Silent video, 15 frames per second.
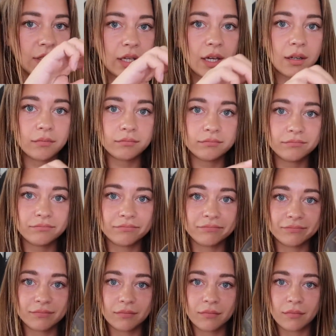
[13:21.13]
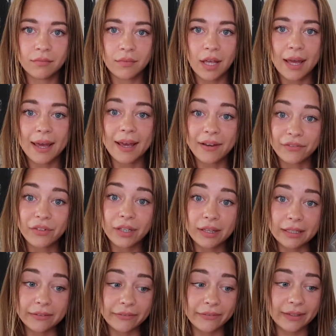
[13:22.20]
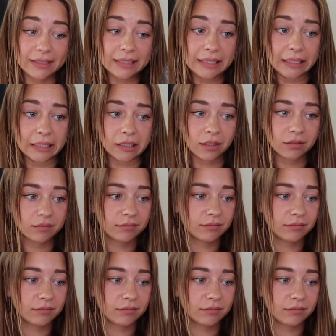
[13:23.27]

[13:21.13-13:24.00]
Yep. Everything fits here.